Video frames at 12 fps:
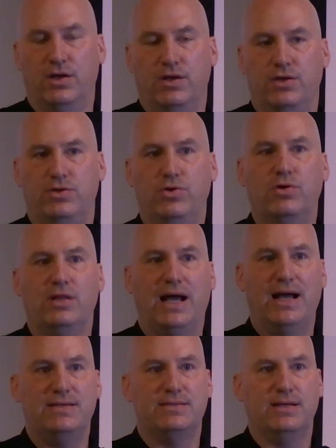
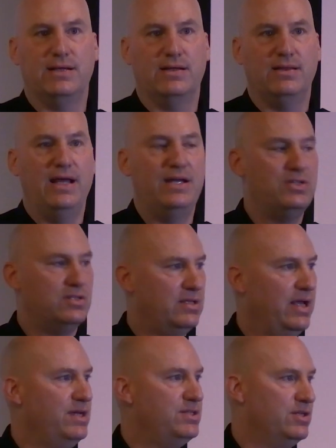utilizing
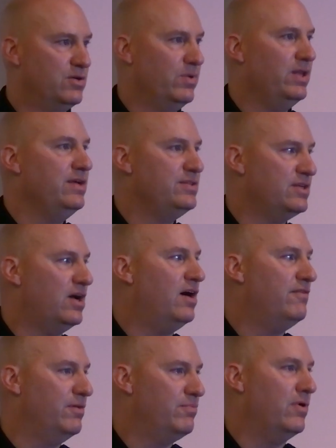legislation to really
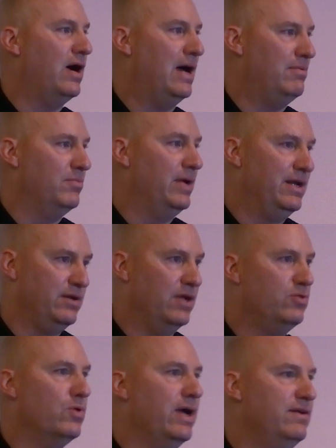solve a problem
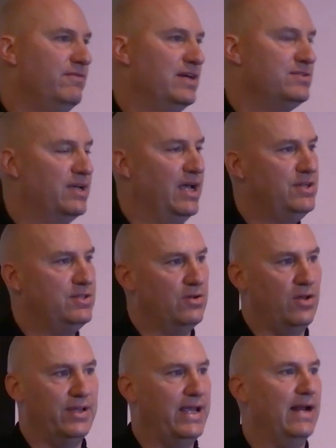and great investigation
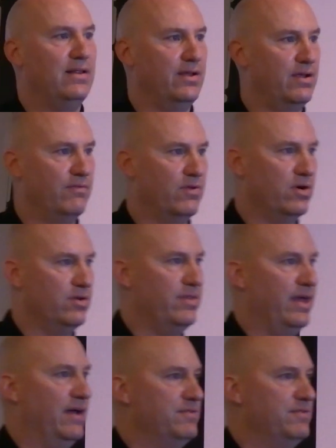on the catalytic converter theft.